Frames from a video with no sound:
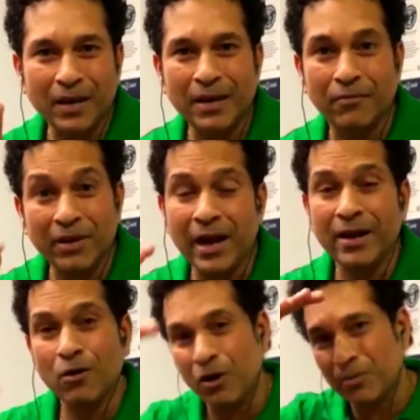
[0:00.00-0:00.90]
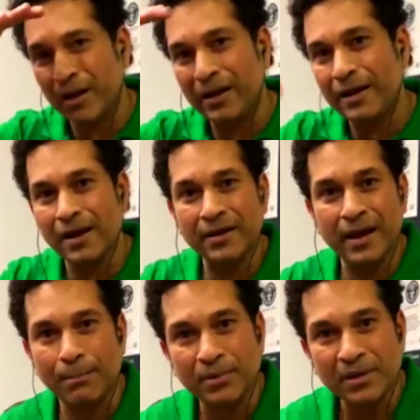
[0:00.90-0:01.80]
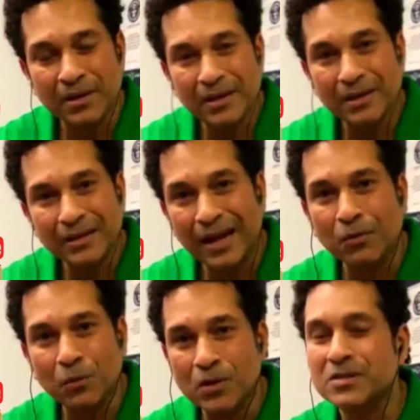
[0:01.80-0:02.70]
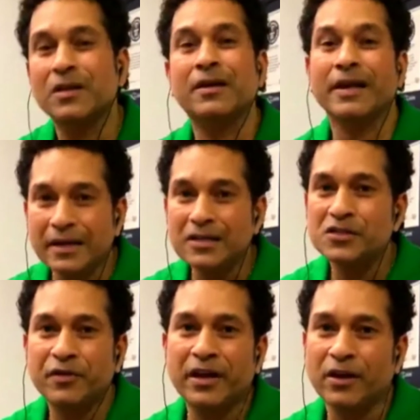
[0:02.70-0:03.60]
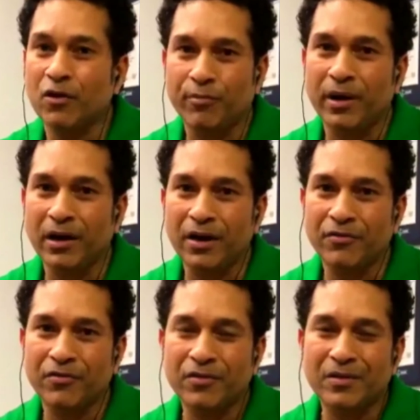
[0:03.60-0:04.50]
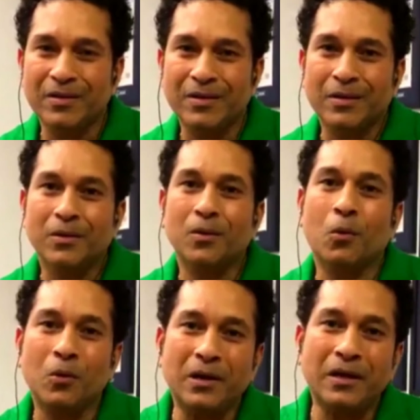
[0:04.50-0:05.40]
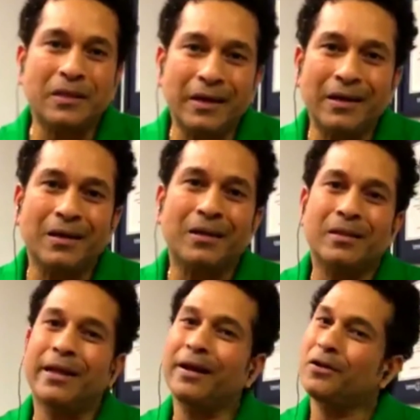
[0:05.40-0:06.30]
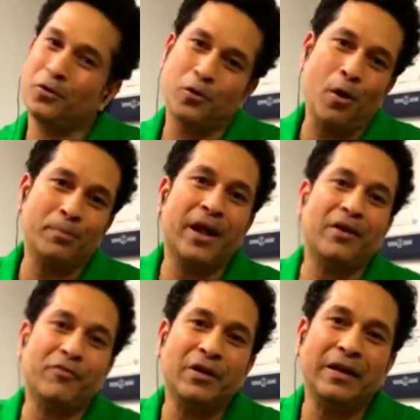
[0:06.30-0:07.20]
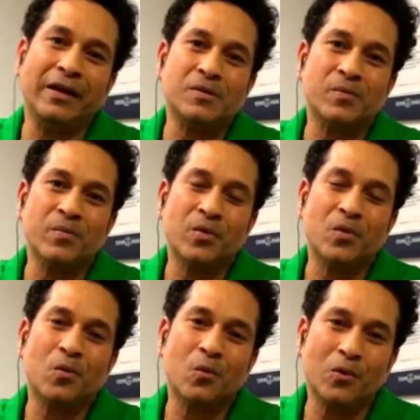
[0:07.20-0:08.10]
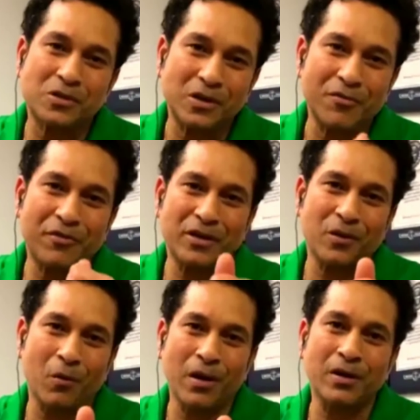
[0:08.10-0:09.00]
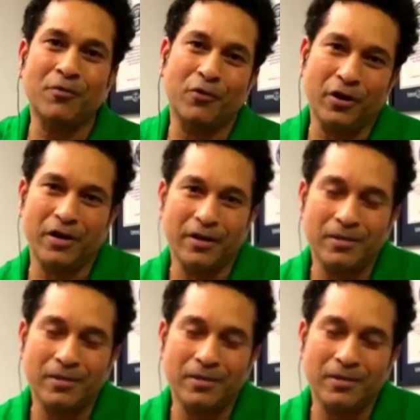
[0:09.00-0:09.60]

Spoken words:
When I got my India cap, that was the greatest feeling of my life. The only thing that topped that feeling was lifting the World Cup for